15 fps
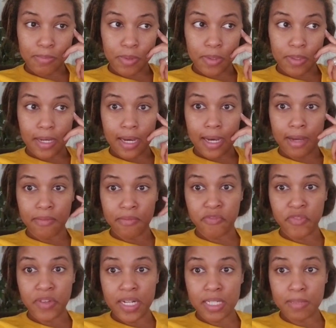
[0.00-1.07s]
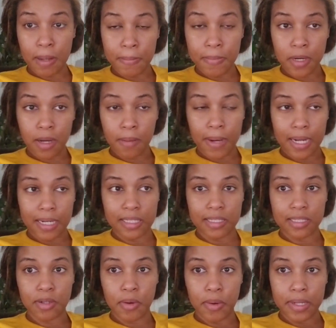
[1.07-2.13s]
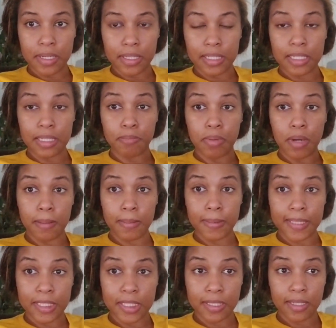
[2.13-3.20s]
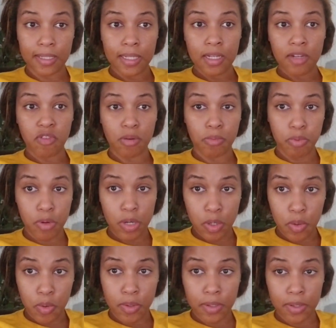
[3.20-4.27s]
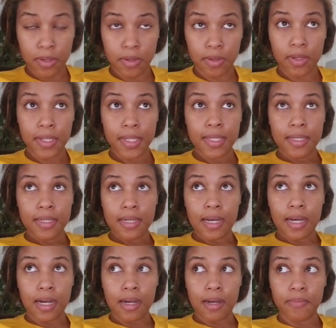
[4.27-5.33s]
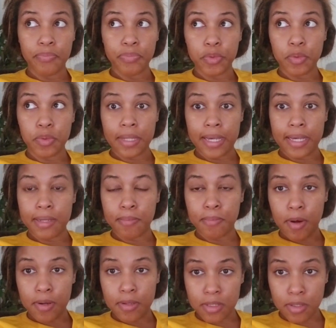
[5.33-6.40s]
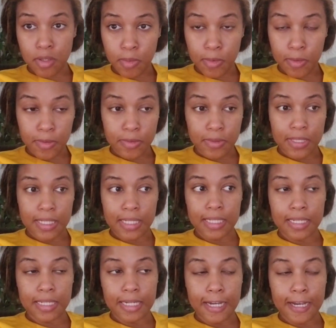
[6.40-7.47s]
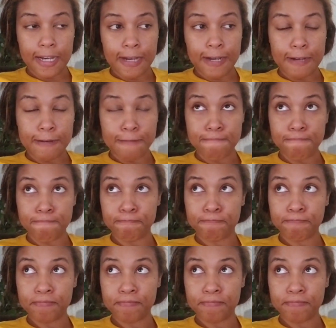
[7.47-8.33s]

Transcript: book. I finished my book, but I need to go ahead and get it published for pre-order on like Barnes and Nobles and